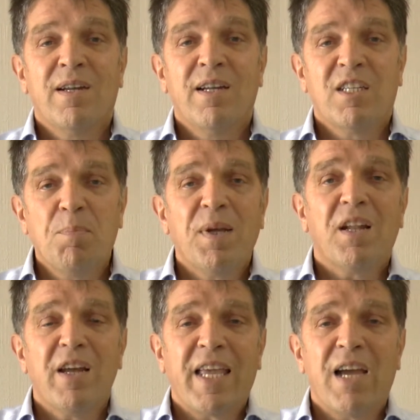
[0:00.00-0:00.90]
It's a bit
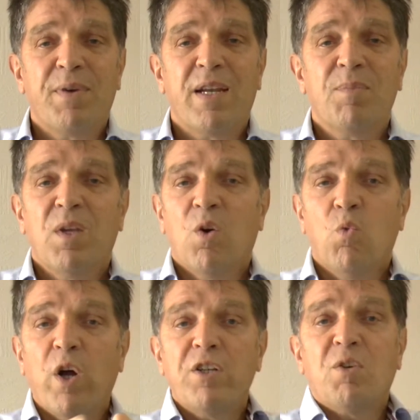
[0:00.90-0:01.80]
like having
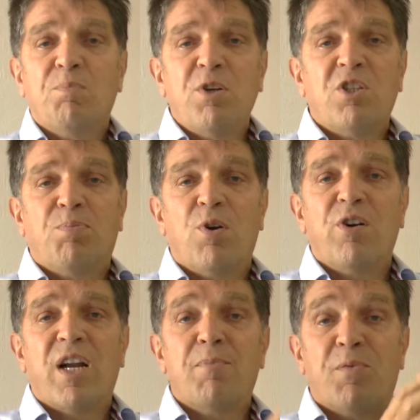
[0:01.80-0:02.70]
one computer
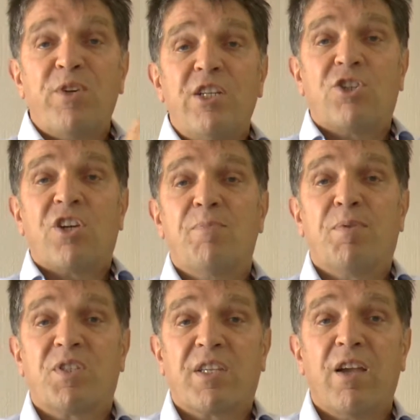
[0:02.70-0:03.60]
programmer for each type
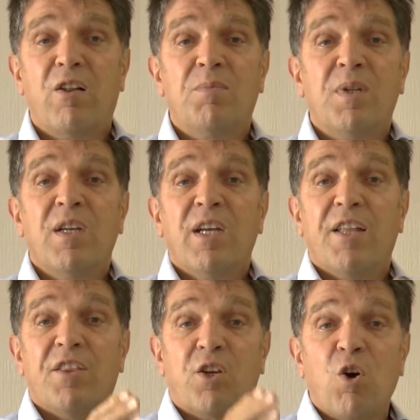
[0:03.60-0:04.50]
of skill,
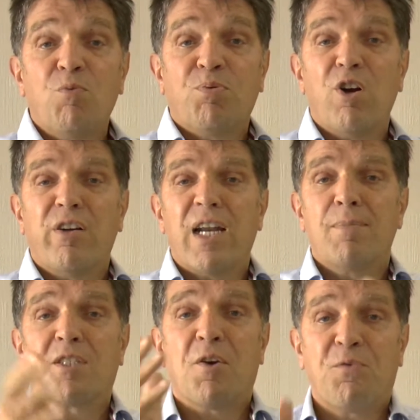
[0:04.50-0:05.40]
and the good
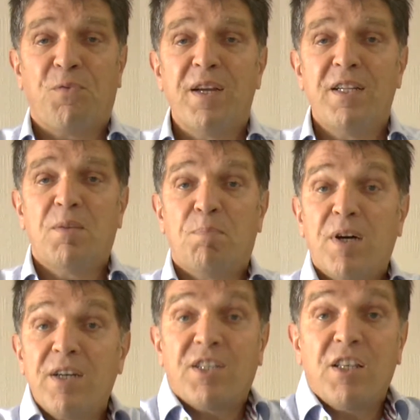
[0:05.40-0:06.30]
programmers find the
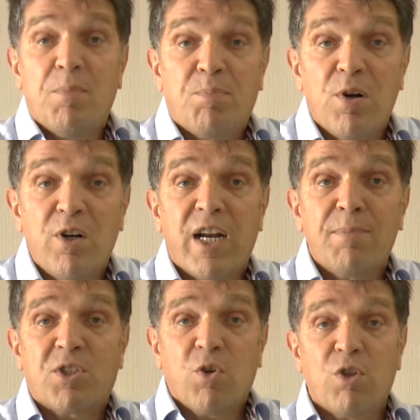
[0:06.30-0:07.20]
bugs in the
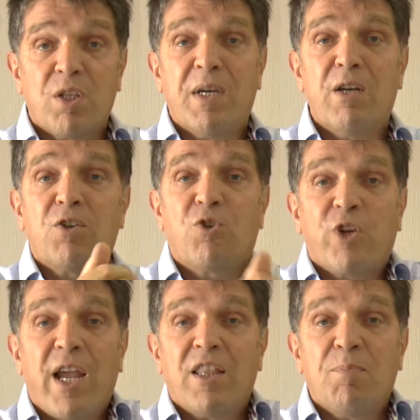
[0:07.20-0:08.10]
program, sort them out,
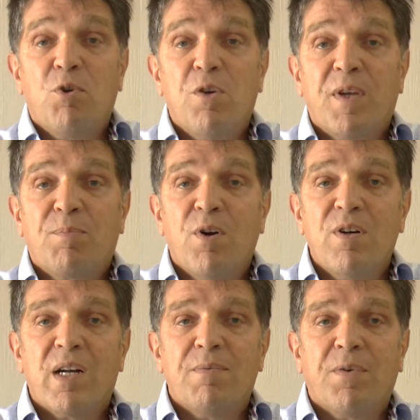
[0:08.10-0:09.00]
create the perfect
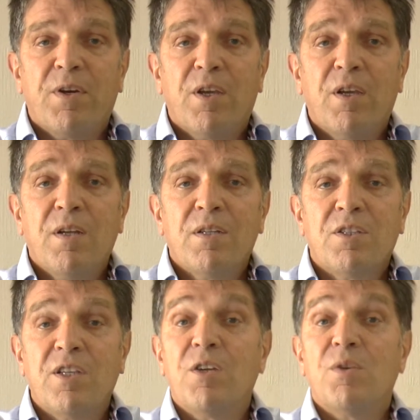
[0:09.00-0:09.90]
program for you
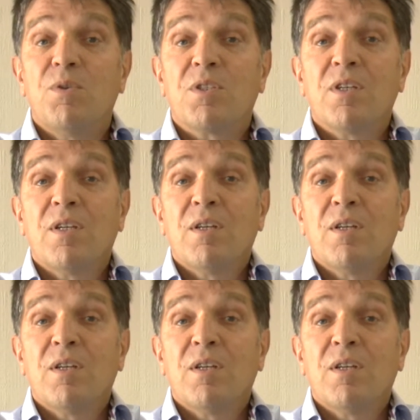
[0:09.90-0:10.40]
to use.